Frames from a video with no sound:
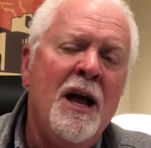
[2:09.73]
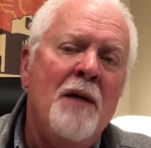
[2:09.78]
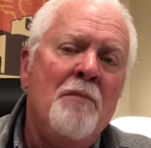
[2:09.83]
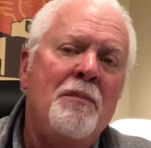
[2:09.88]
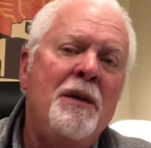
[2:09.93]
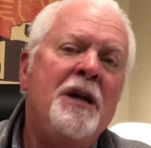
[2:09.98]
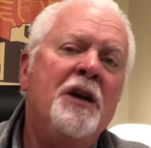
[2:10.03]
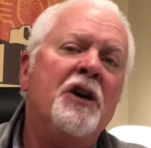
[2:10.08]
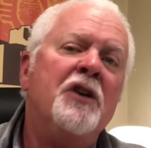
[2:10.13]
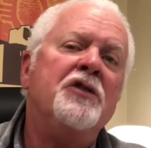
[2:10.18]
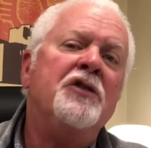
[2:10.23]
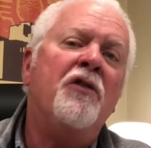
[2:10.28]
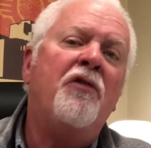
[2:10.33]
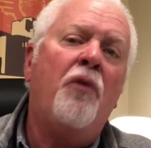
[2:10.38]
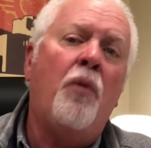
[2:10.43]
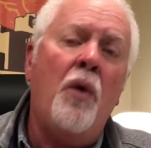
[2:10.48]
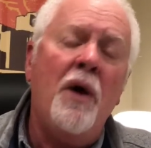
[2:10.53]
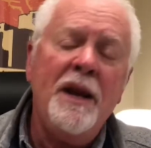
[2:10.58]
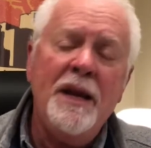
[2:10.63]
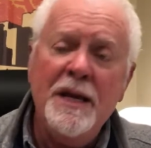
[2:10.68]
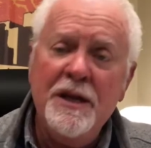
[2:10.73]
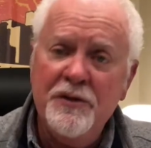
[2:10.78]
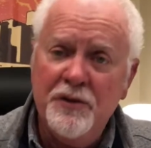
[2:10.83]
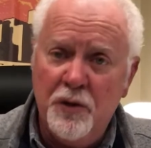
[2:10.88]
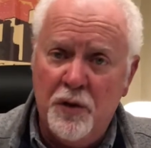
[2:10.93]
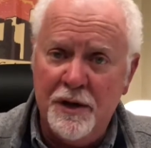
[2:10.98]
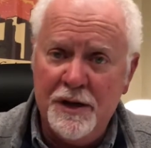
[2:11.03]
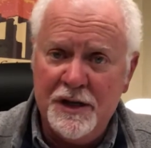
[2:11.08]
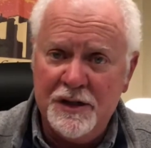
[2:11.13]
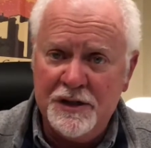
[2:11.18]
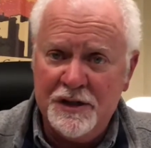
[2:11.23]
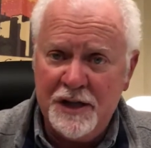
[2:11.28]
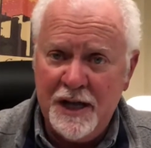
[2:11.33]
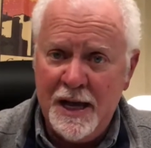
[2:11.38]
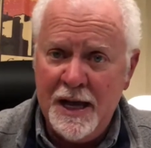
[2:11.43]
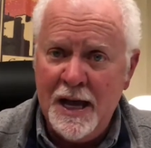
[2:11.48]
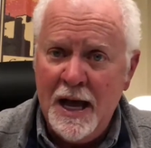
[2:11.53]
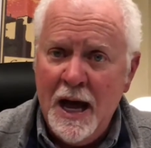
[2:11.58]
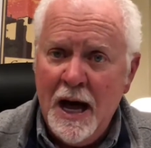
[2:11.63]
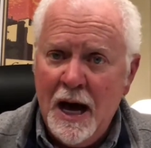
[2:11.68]
because of what he's going to
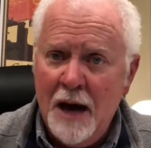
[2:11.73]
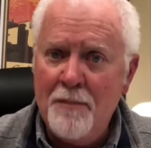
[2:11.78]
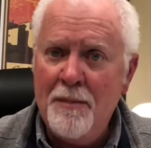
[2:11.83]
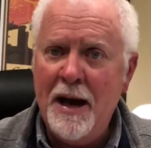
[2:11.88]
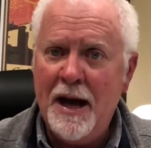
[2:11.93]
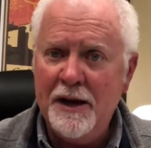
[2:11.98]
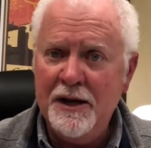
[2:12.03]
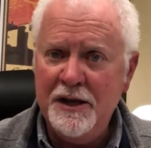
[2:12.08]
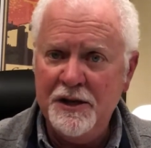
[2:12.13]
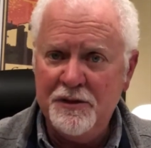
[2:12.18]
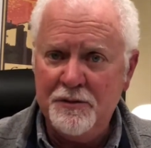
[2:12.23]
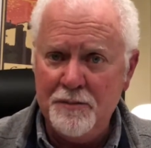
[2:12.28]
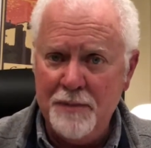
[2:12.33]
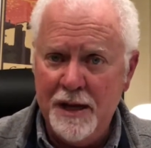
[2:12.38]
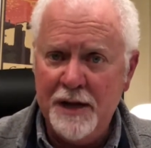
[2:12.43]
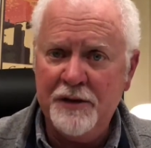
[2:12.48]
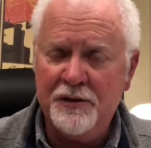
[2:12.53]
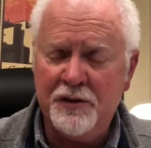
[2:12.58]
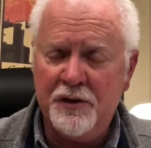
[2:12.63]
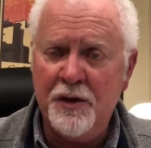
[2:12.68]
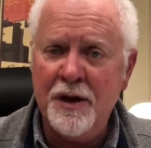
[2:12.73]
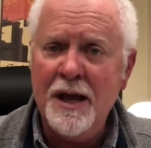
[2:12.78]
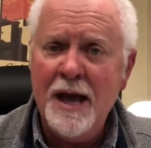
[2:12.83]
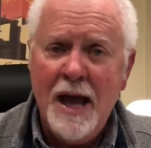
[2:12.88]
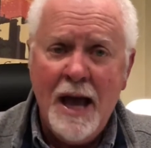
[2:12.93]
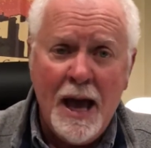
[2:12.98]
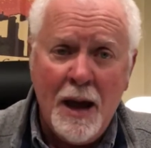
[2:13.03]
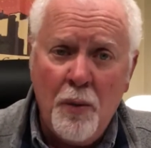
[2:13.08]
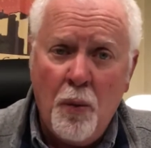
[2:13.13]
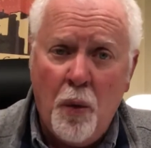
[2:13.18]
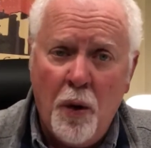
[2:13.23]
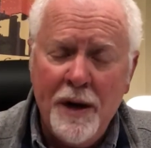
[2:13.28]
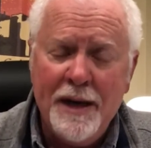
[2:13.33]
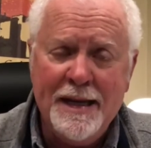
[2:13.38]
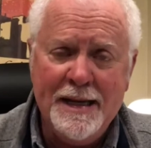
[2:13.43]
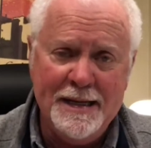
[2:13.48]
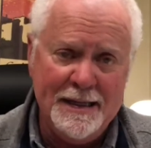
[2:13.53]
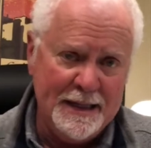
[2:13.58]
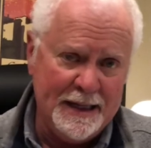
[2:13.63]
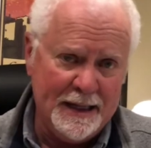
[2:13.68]
say about his ministry and what
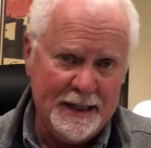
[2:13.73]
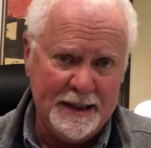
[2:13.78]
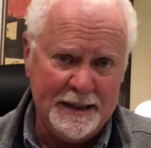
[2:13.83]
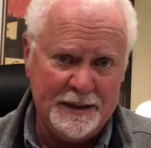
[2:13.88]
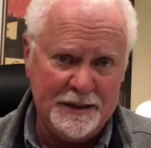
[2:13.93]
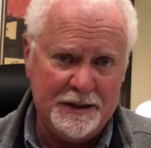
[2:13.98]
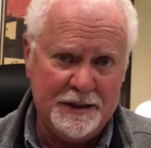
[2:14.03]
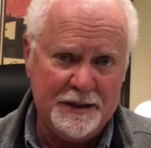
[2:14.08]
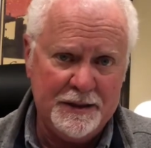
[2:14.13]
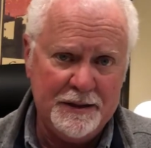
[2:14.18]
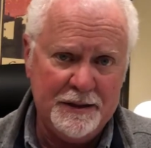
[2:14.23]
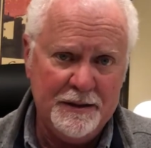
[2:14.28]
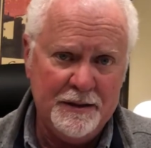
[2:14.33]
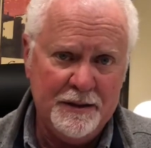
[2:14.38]
he does.